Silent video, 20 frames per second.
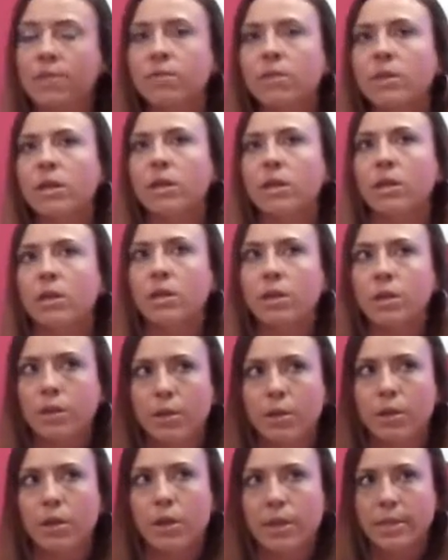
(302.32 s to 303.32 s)
definitely
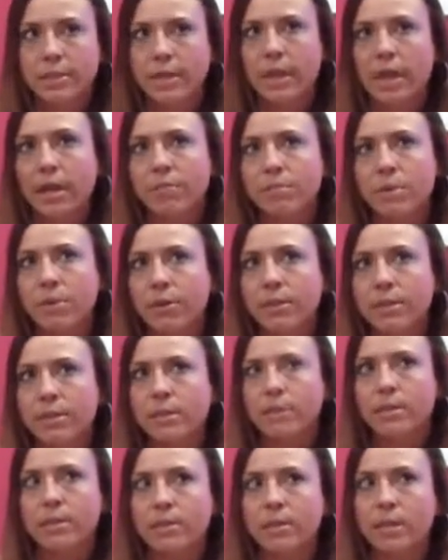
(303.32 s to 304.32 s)
good to have my
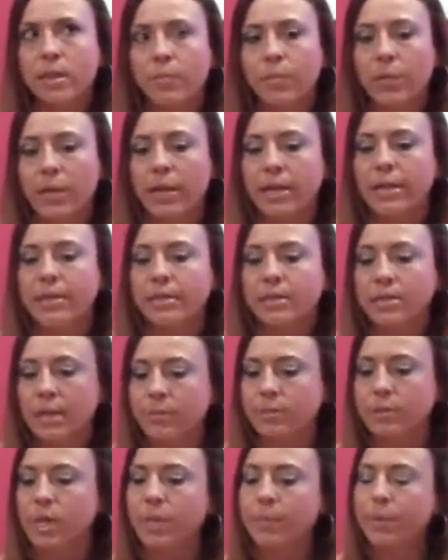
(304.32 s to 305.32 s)
residency, but at the
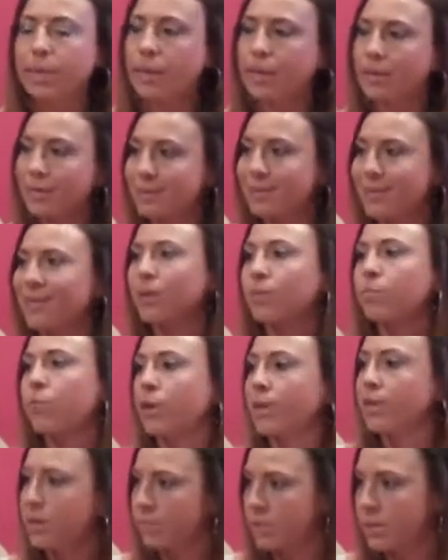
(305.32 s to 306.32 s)
same time I like to take a
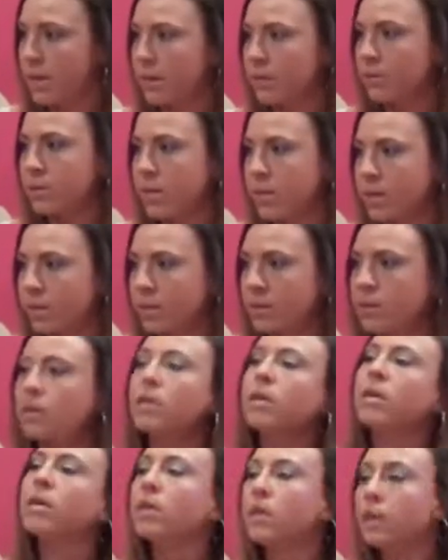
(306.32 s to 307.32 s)
break every now and then
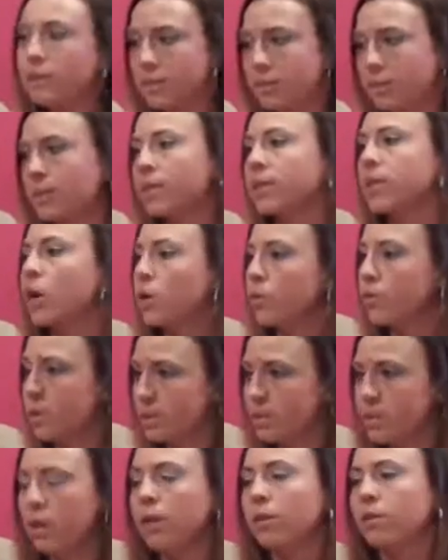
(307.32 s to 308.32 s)
to go
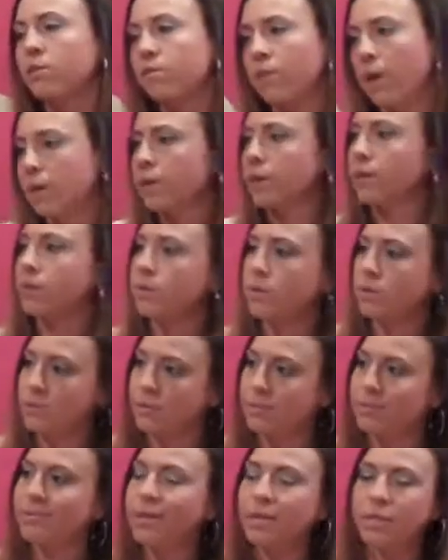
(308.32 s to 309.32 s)
into other venues
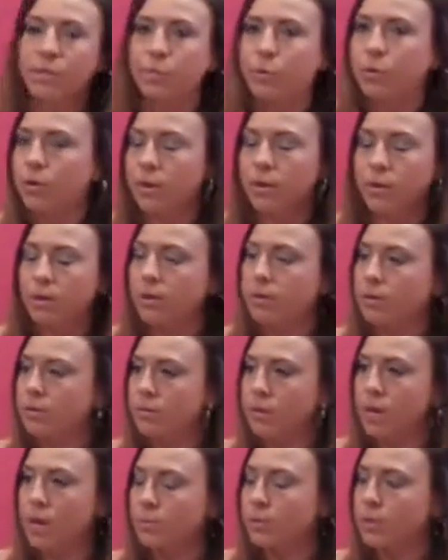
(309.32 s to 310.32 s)
and explore other
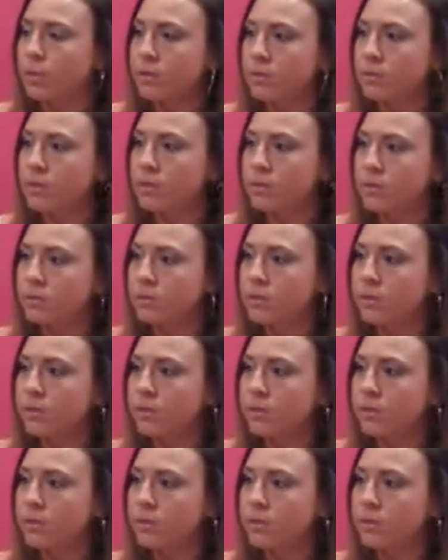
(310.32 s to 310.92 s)
options.